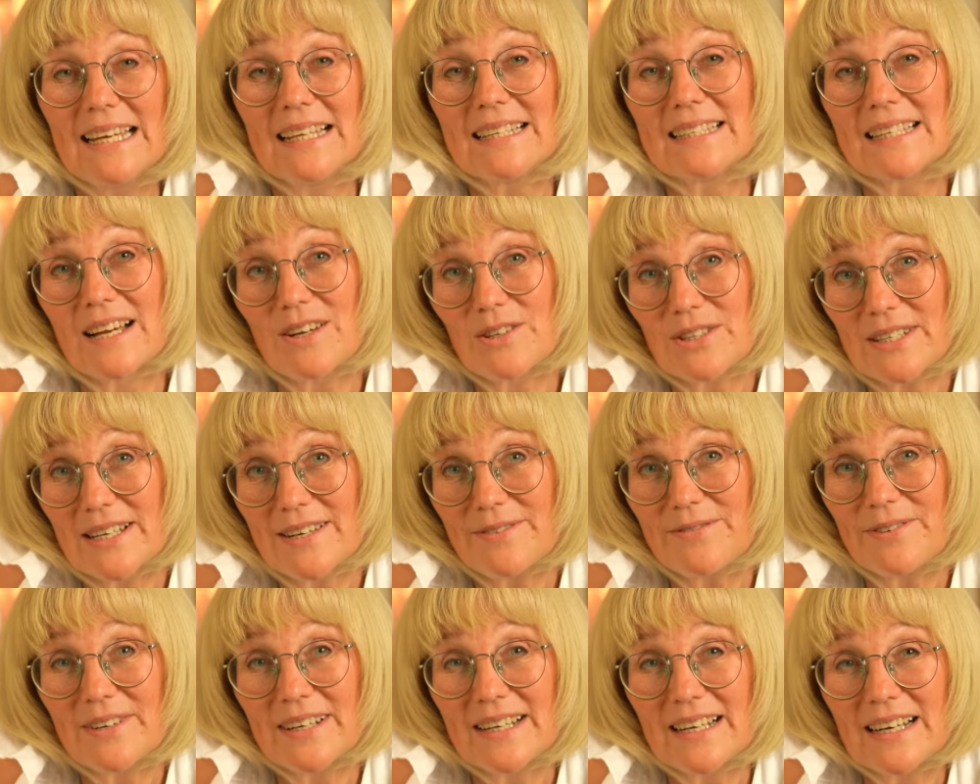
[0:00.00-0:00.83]
in South
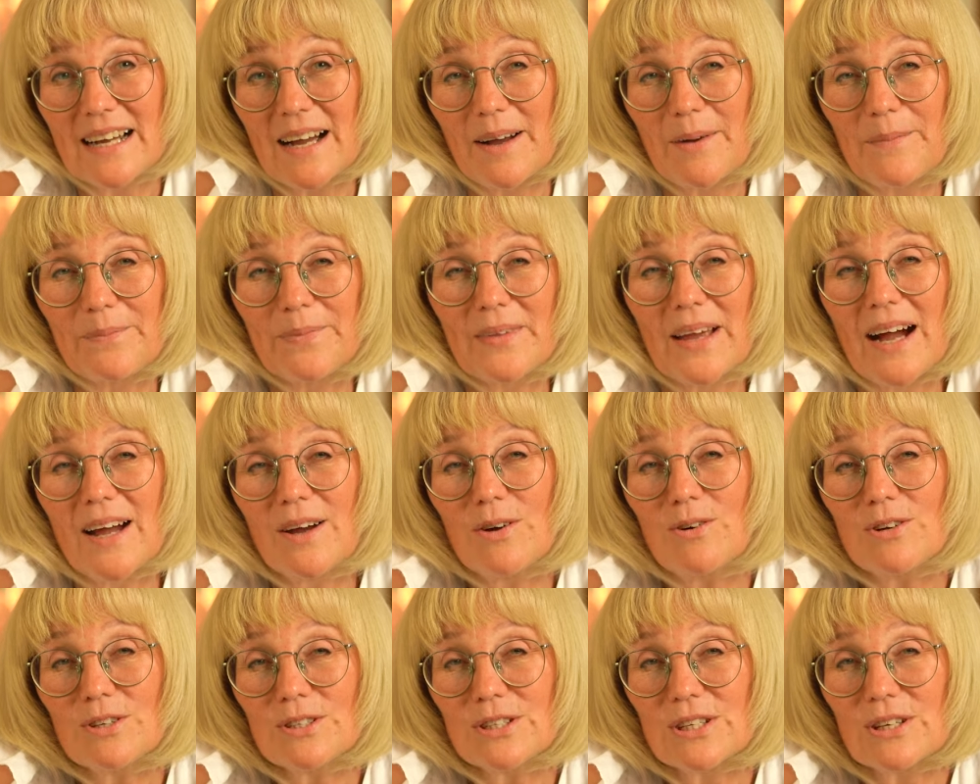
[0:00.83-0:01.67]
Africa, I
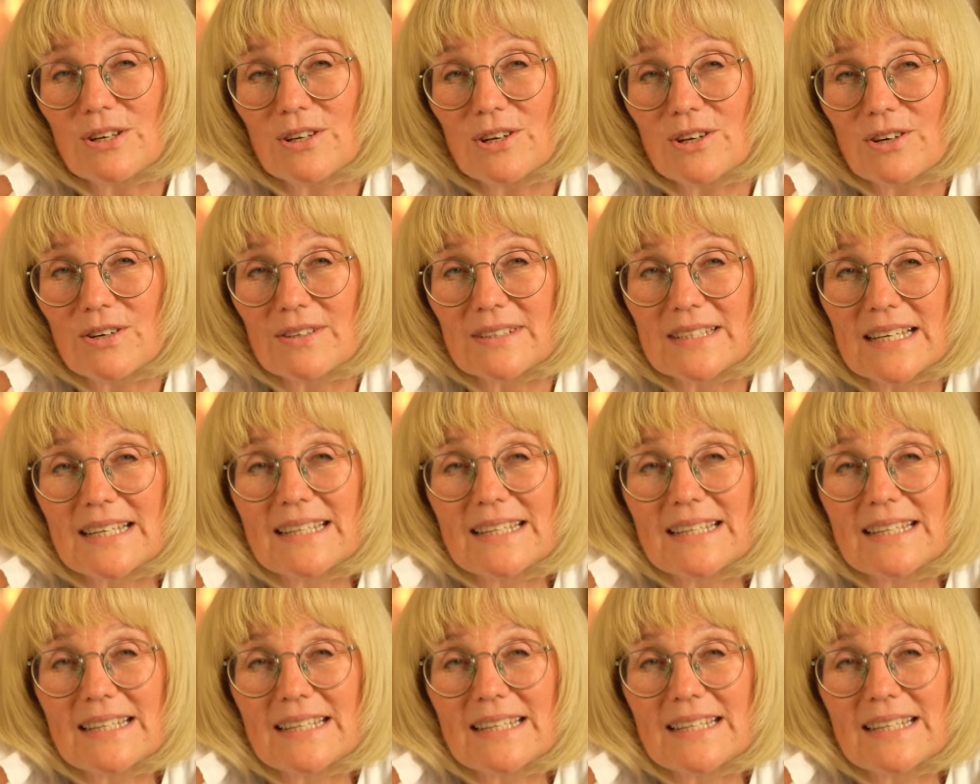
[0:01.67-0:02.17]
also learned